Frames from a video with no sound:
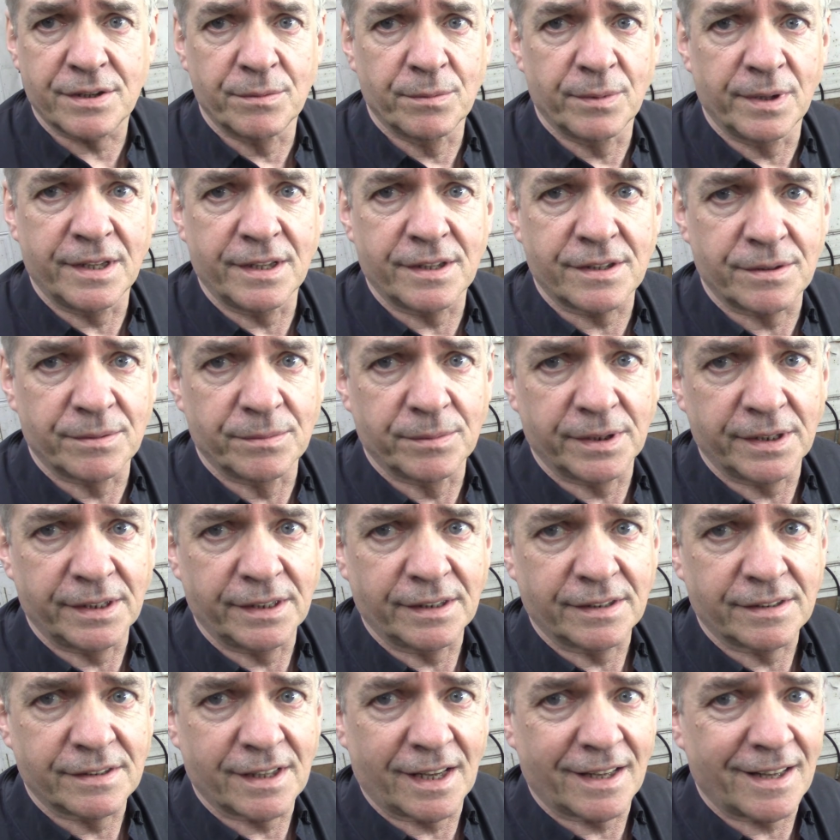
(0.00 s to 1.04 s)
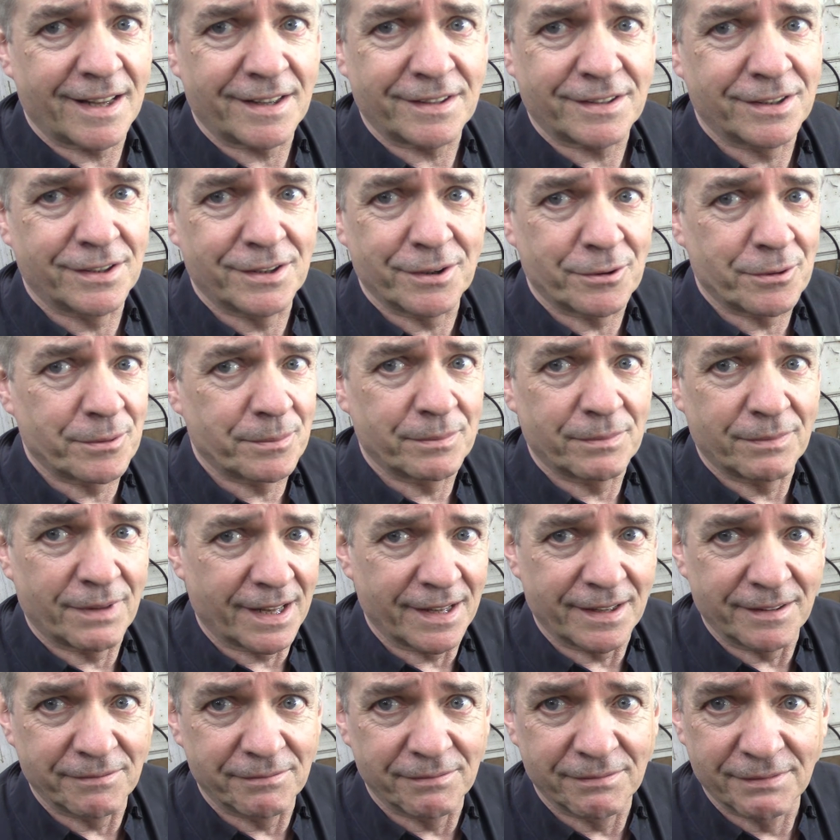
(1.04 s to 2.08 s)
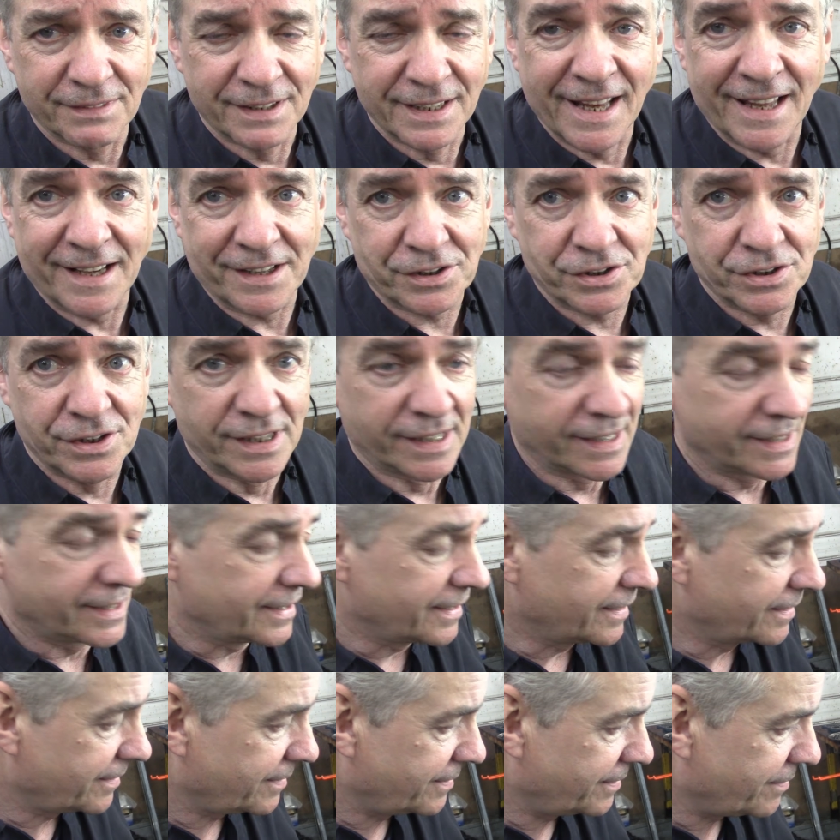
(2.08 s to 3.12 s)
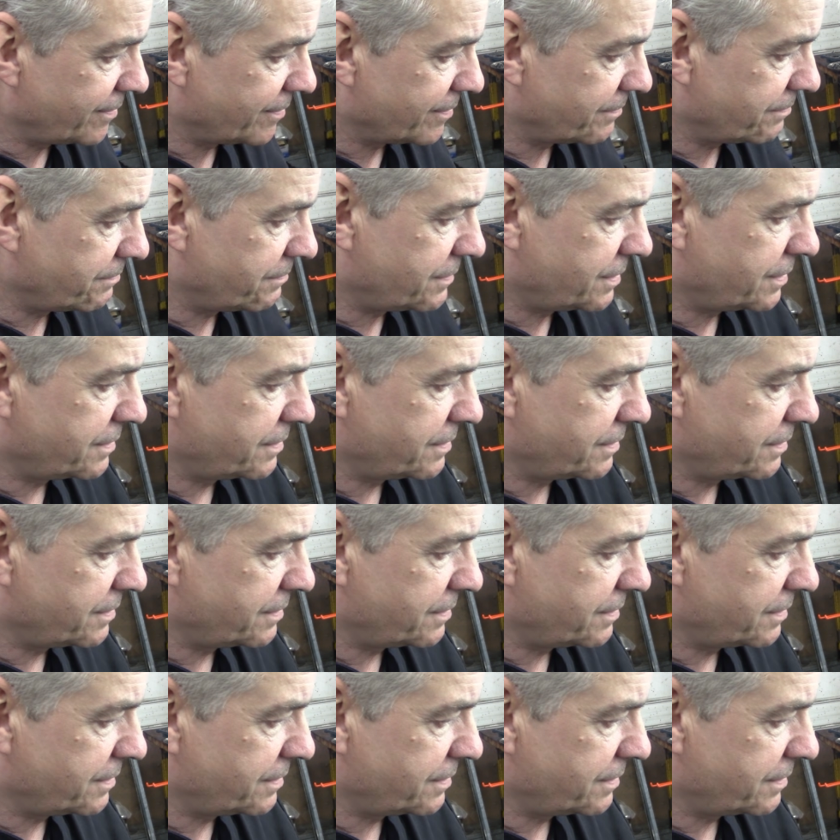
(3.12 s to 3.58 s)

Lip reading: and weeks and weeks. I like to do them like the next day, you know.